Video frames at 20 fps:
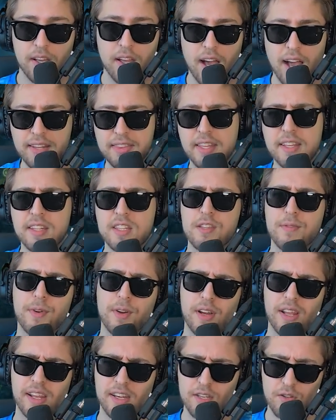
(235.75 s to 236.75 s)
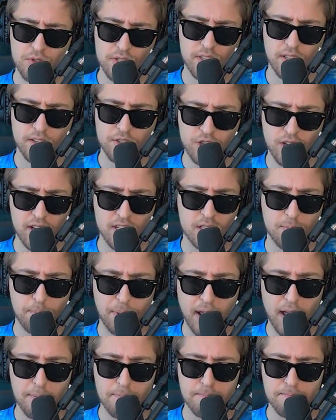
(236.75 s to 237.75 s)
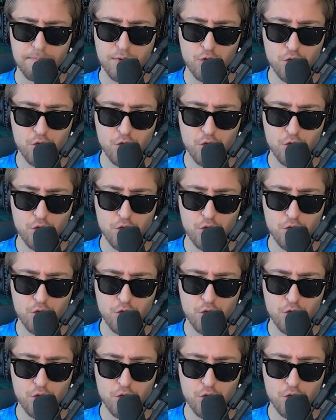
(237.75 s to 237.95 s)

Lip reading: I think this is a very interesting change, but I'm